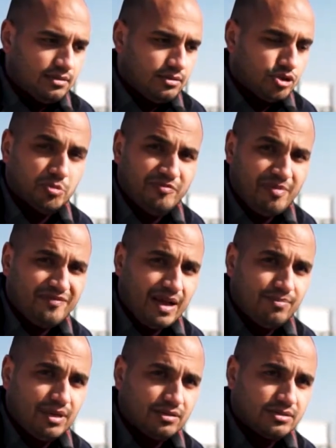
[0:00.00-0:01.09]
Some of them have
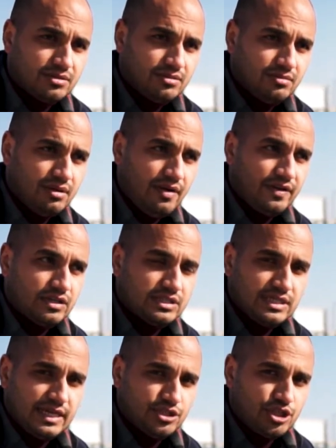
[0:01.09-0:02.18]
cam belts. I think
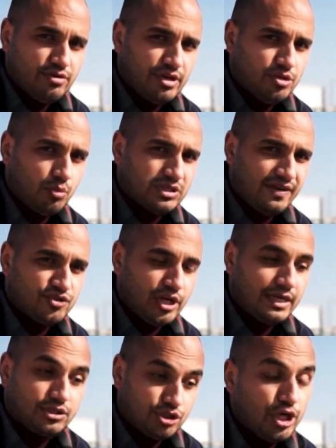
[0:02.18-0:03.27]
certain generation ones have
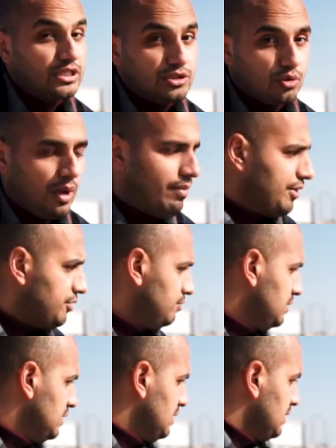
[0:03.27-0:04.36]
chains. Chains are still quite bad on them.
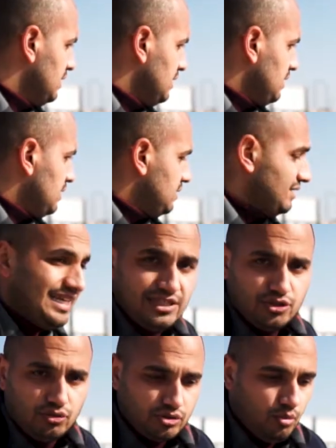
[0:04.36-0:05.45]

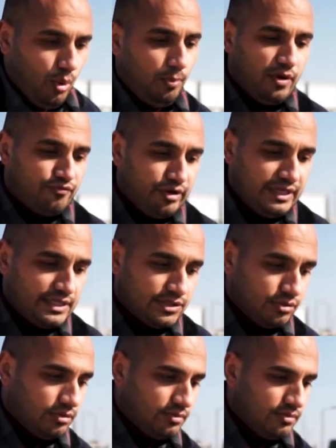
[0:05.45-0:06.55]
Diesels, 1.3
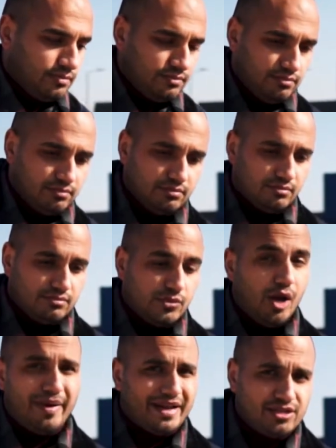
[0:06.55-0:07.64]
diesel.
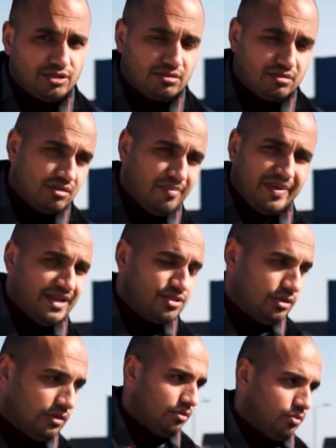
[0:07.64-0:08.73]
Not a bad engine, not a bad engine
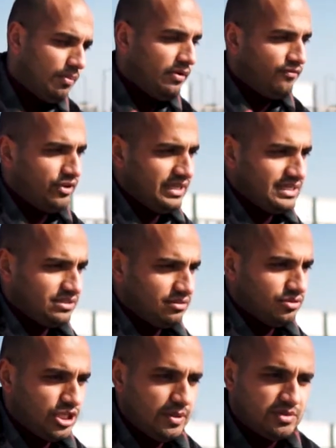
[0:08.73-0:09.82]
at 1.3 diesel,
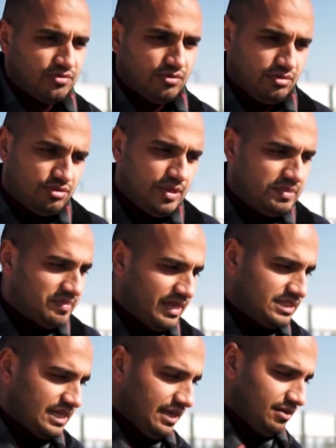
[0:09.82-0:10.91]
cheap to run, cheap to
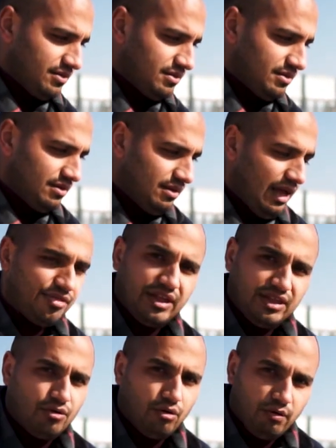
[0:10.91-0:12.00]
maintain. I
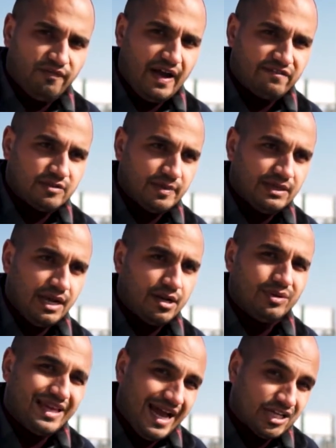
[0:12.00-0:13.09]
think they're all 5-speed. I know
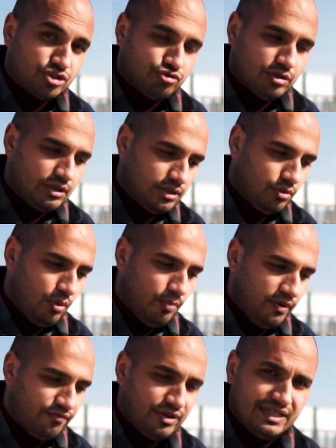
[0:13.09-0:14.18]
in the Astra, they do
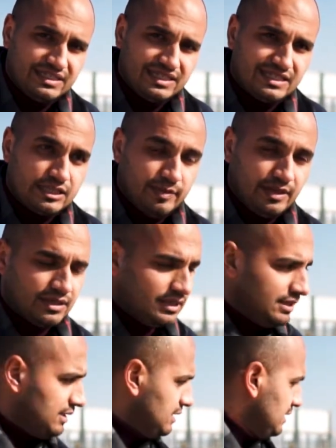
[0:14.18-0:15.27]
1.3 diesel and 6-speed.
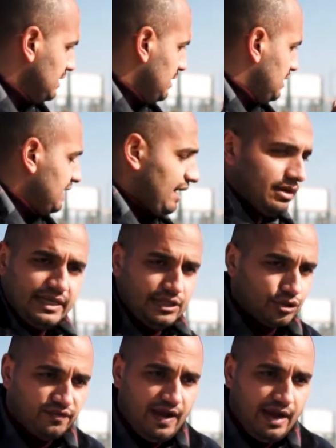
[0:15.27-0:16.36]
Yeah,
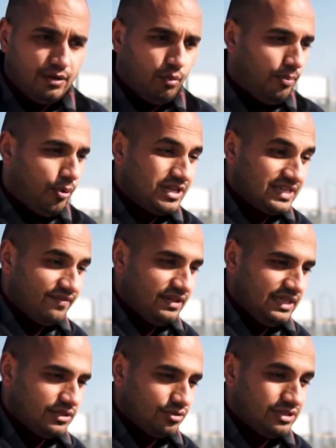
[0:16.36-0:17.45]
diesel's fine. 1.7
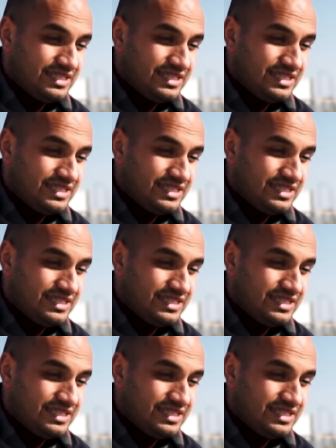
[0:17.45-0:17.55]
diesels.